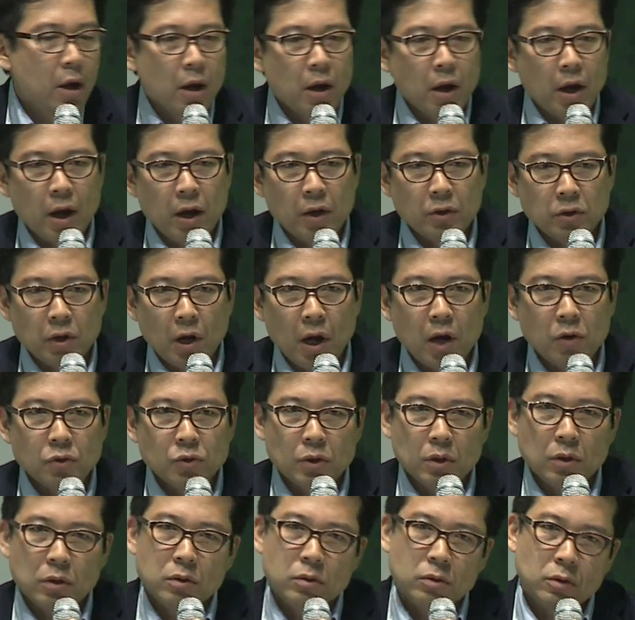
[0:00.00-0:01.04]
And
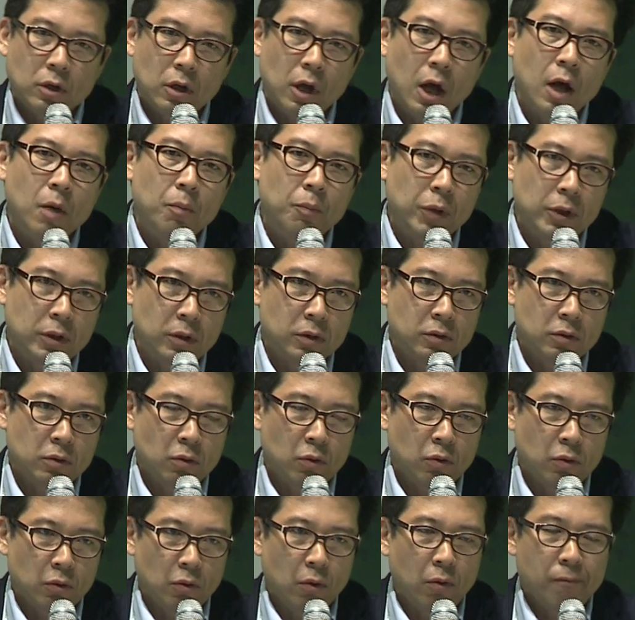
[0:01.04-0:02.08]
actually, the company,
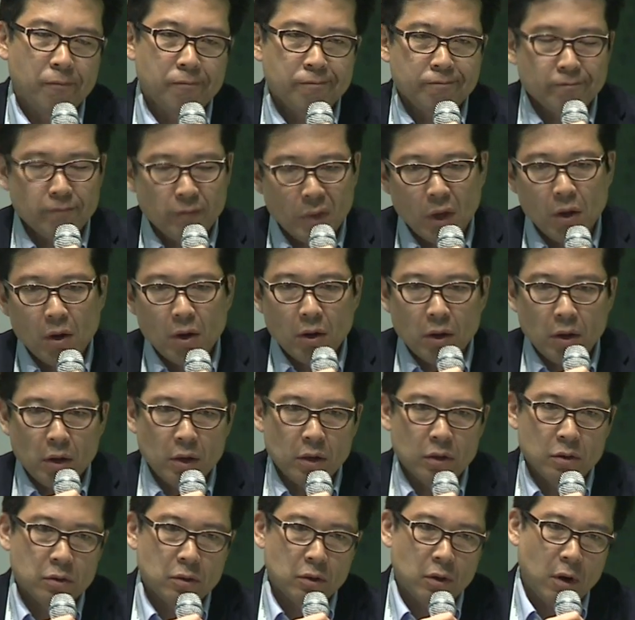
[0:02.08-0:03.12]
so
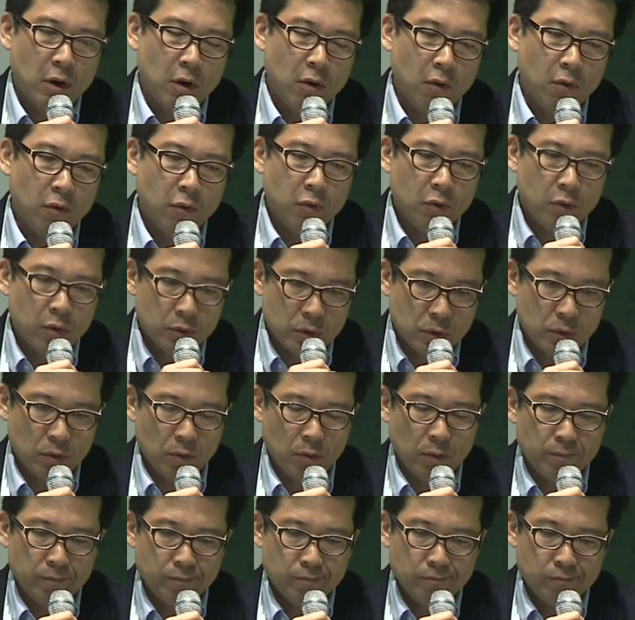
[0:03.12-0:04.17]
is of course
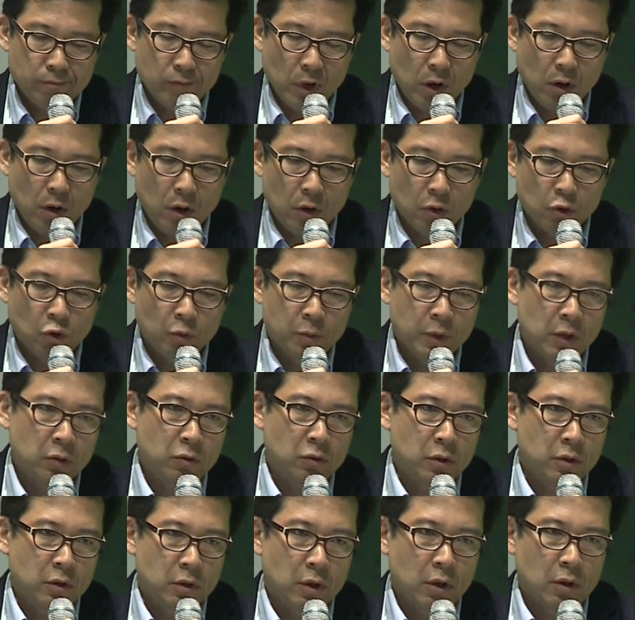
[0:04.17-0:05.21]
dominant
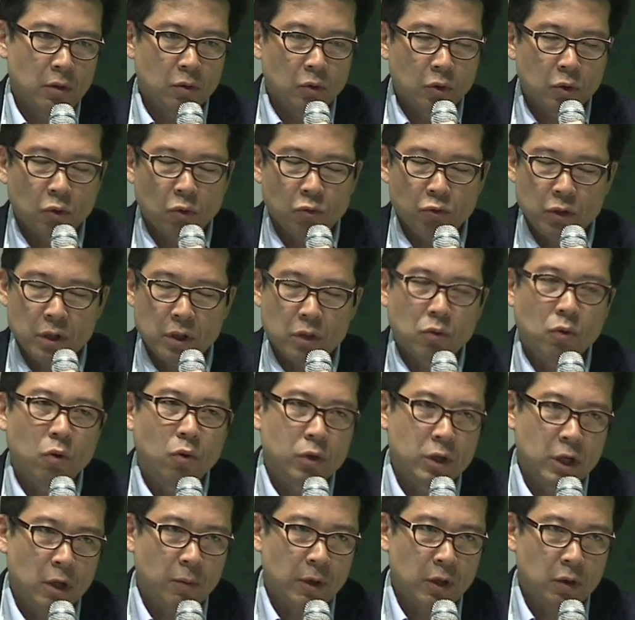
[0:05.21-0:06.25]
in not only in
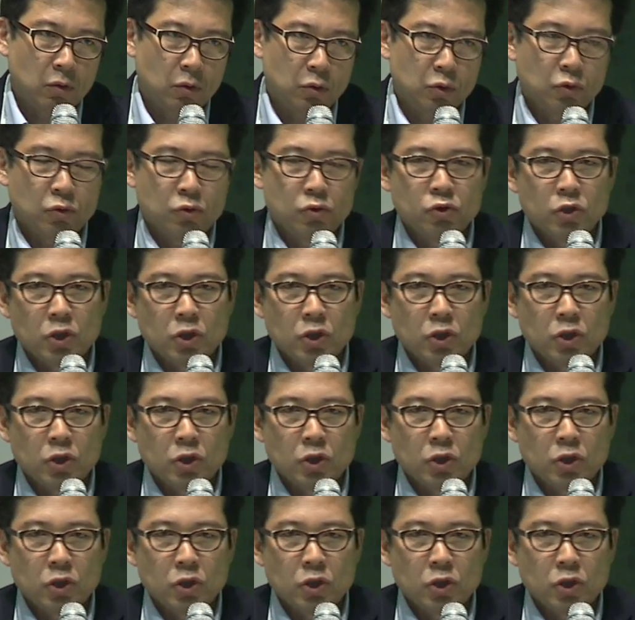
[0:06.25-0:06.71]
Korea but also in